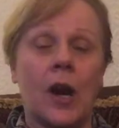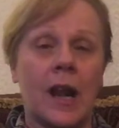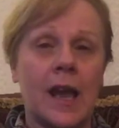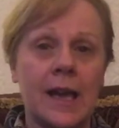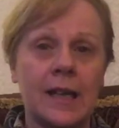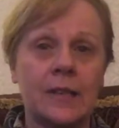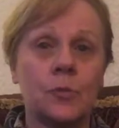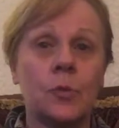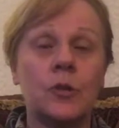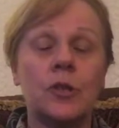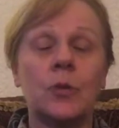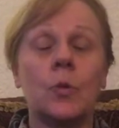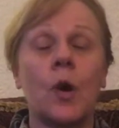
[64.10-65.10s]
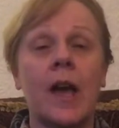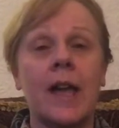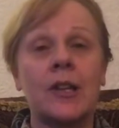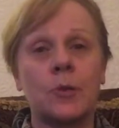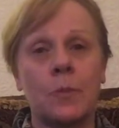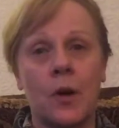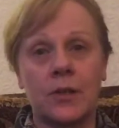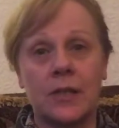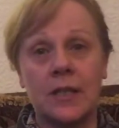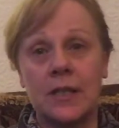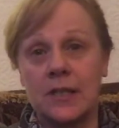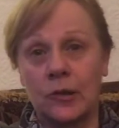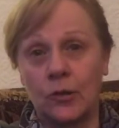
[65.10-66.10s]
client, which is what
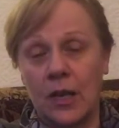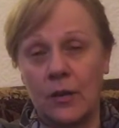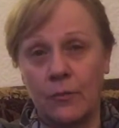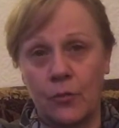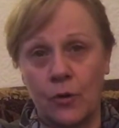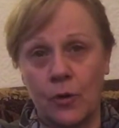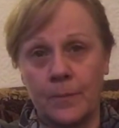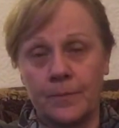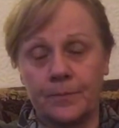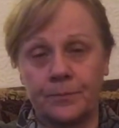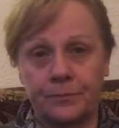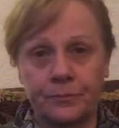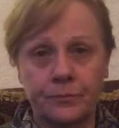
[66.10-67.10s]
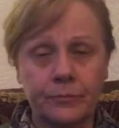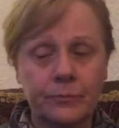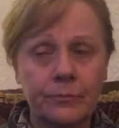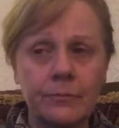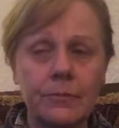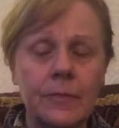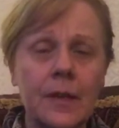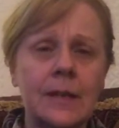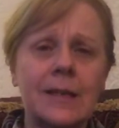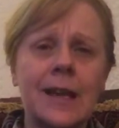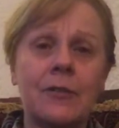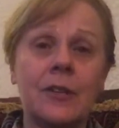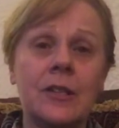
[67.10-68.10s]
HMRC is looking for.
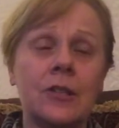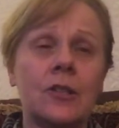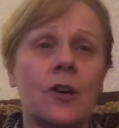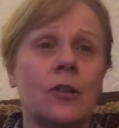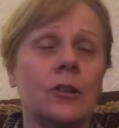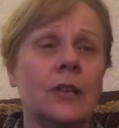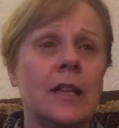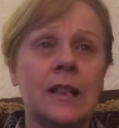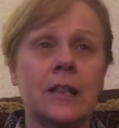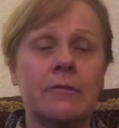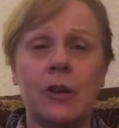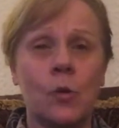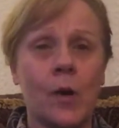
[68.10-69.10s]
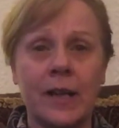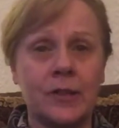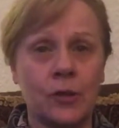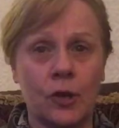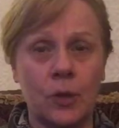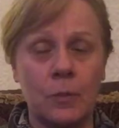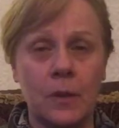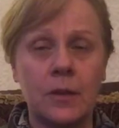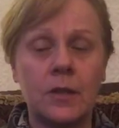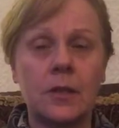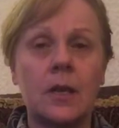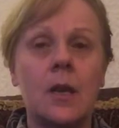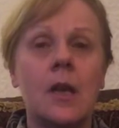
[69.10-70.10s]
Now, these are not legally required
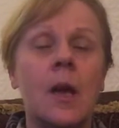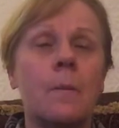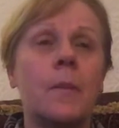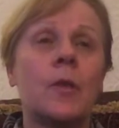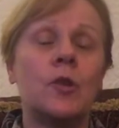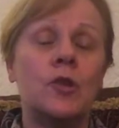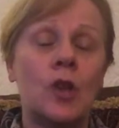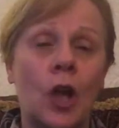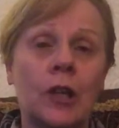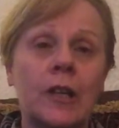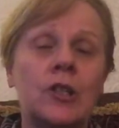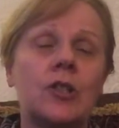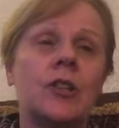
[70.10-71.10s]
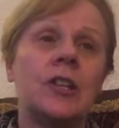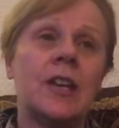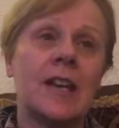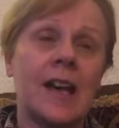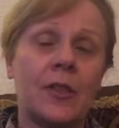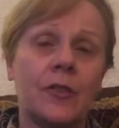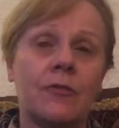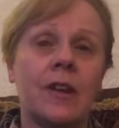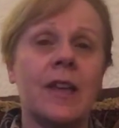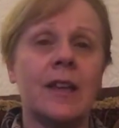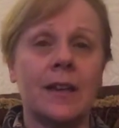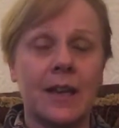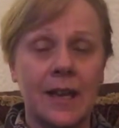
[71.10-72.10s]
documents, but the knowledge that you're
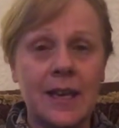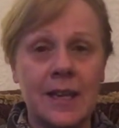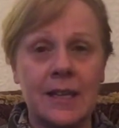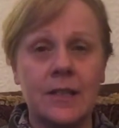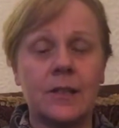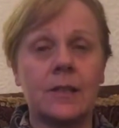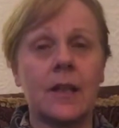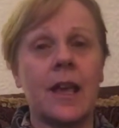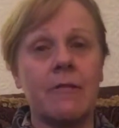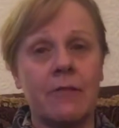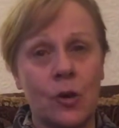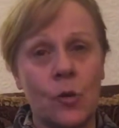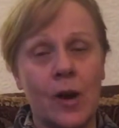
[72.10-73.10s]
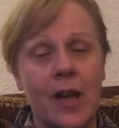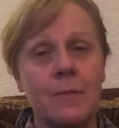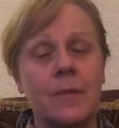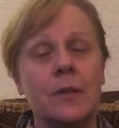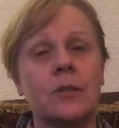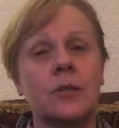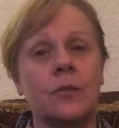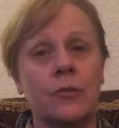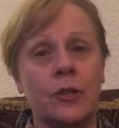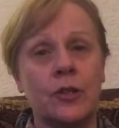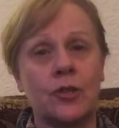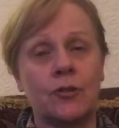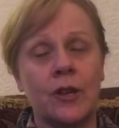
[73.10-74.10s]
gathering is a requirement of
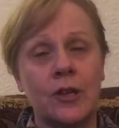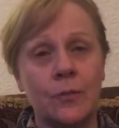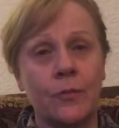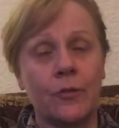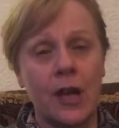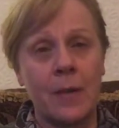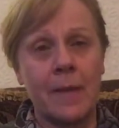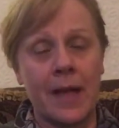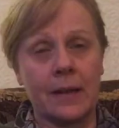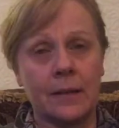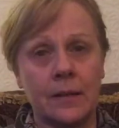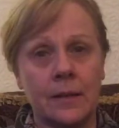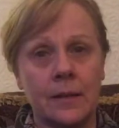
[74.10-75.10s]
registration for AML.